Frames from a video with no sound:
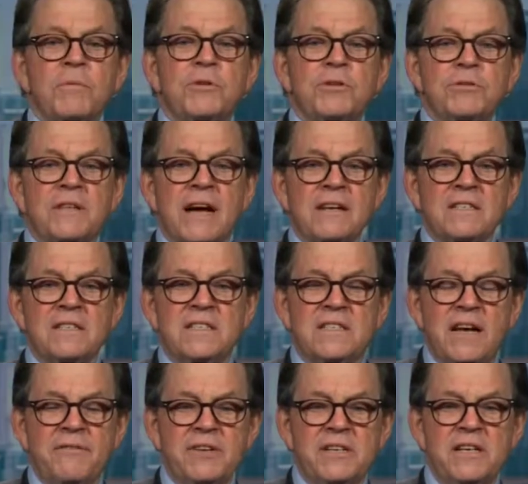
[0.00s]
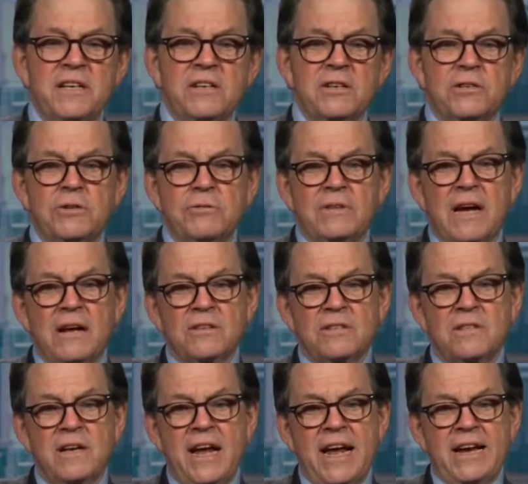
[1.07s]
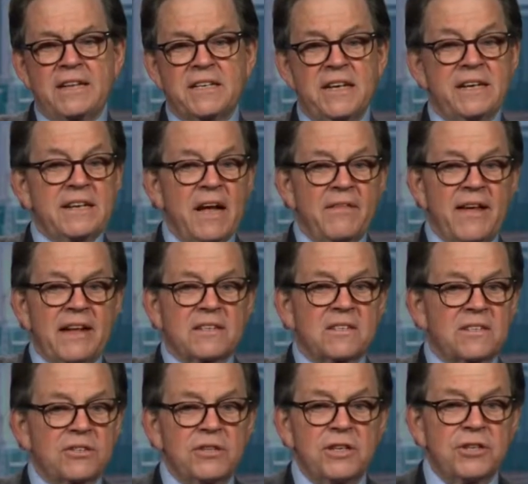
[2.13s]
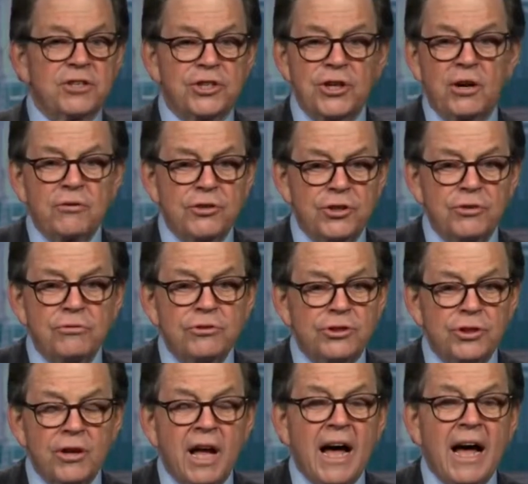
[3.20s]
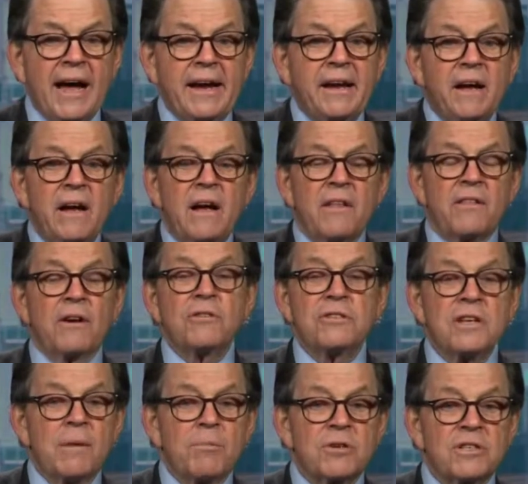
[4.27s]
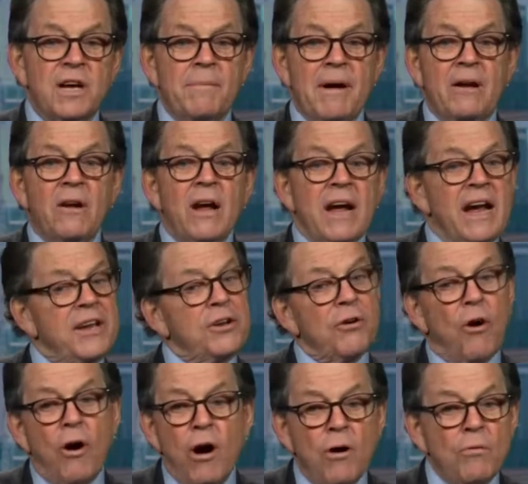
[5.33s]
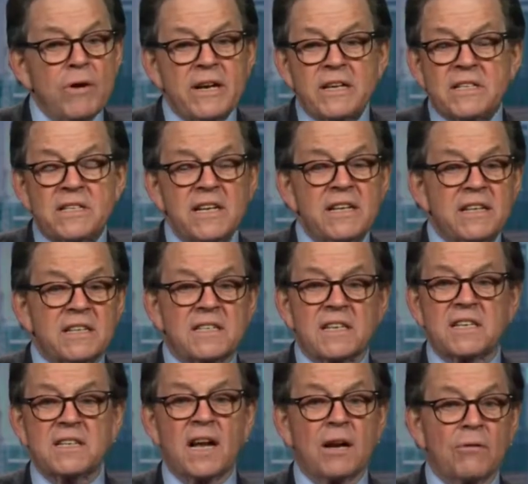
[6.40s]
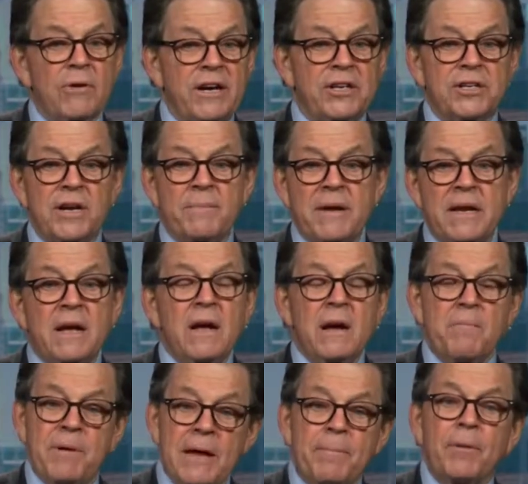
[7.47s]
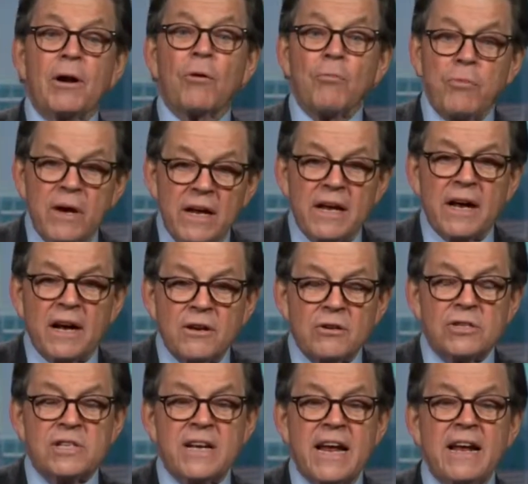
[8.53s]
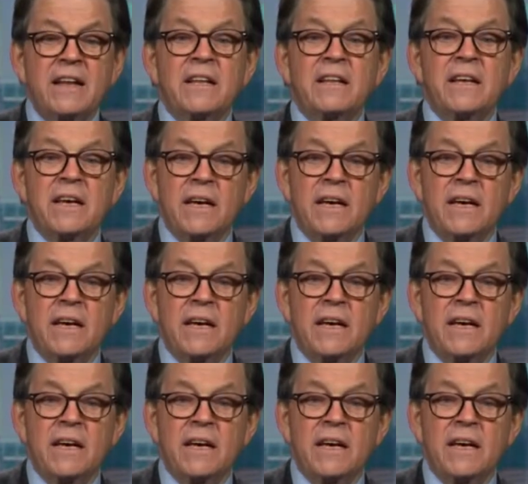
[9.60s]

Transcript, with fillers: 2017 to 2018. Now, that's in June, July. Those numbers come out. And you already see this acceleration. I mean, people are really understanding the